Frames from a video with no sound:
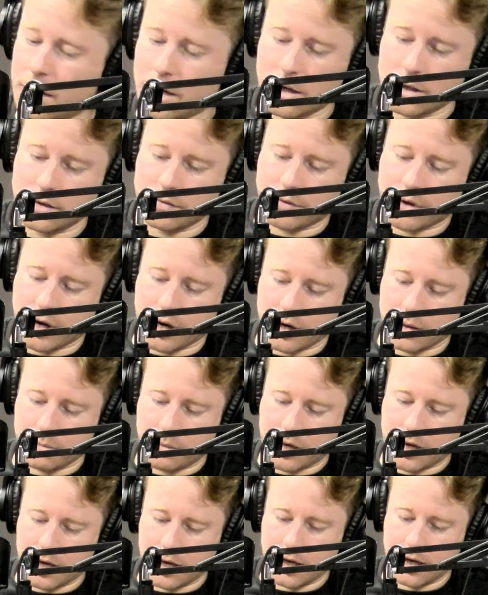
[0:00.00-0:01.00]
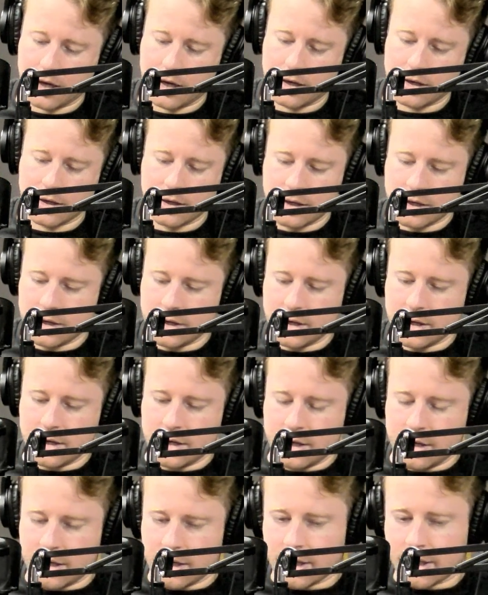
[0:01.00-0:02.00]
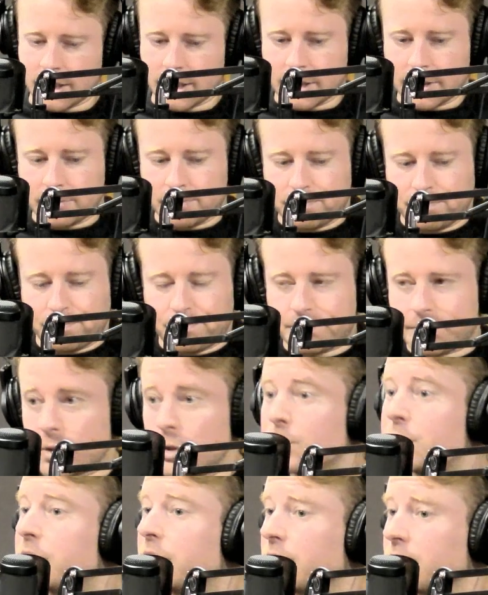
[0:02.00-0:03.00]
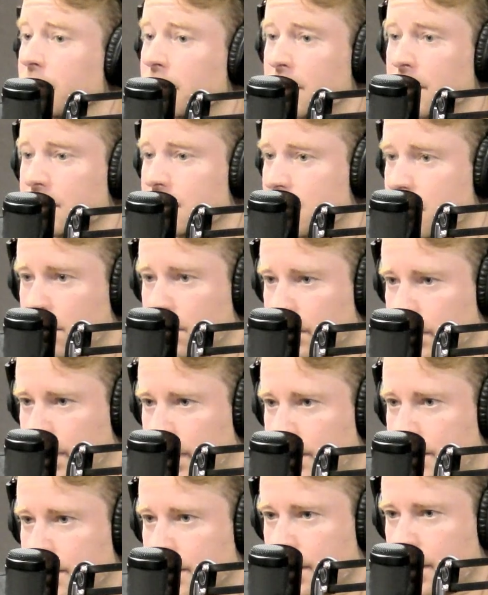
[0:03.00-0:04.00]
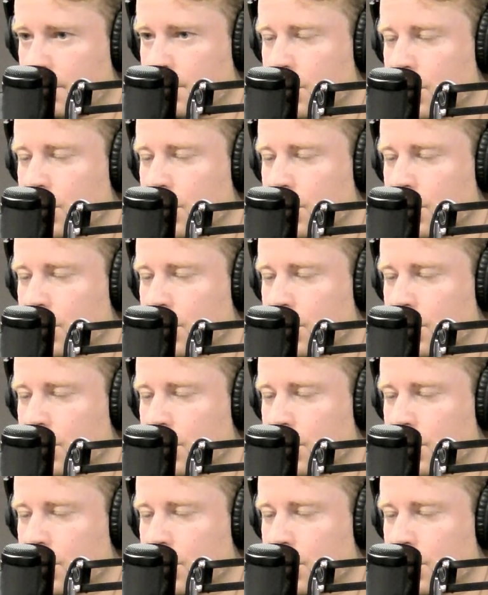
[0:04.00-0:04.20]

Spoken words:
You've got to pay utilities during that time.